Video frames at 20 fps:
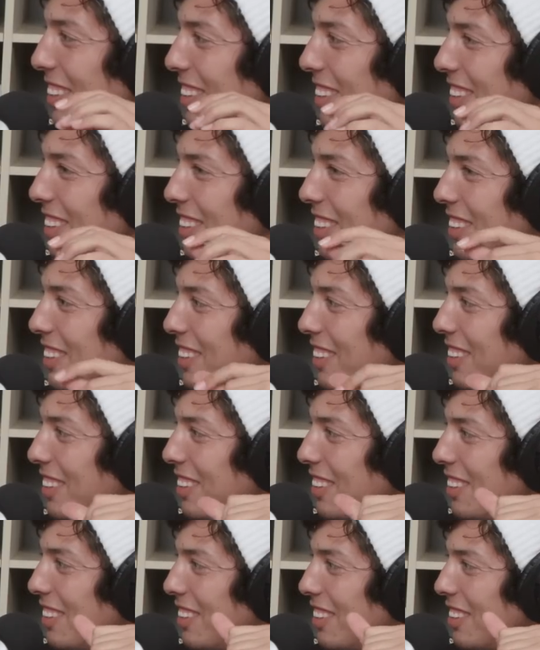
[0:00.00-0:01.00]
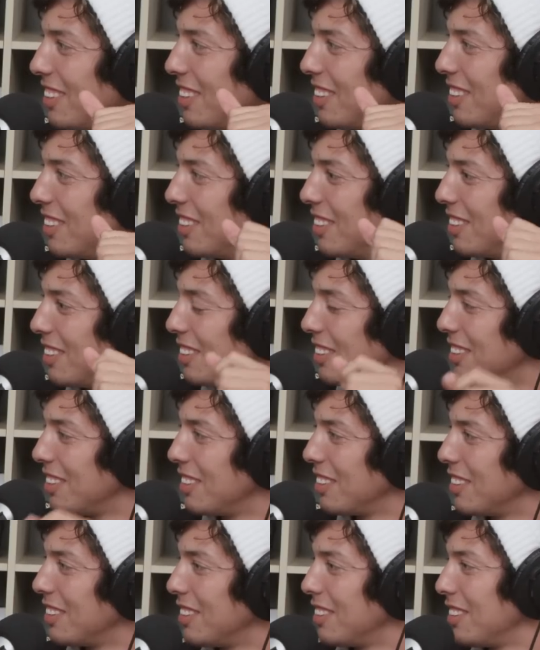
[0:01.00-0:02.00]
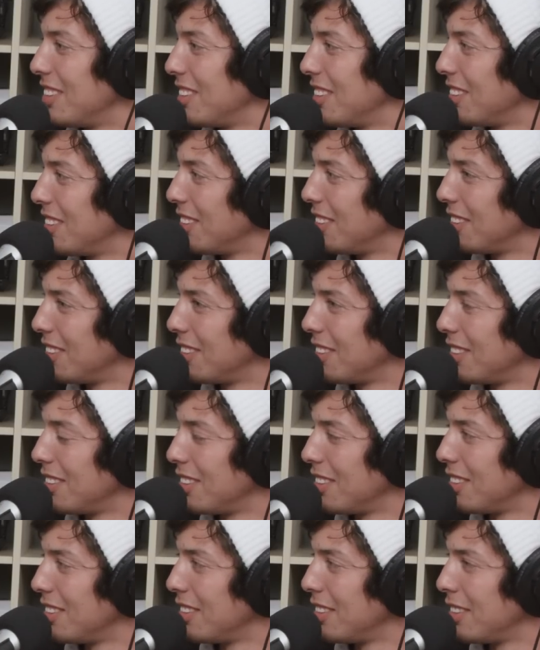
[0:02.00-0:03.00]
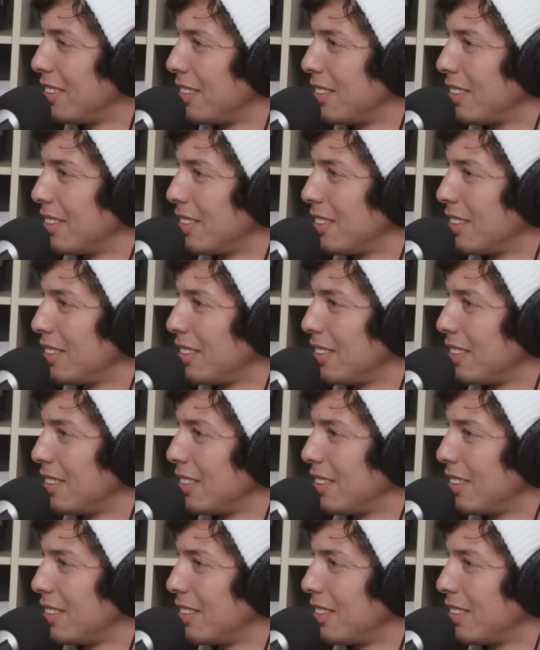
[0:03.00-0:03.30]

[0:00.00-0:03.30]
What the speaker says: This person isn't speaking.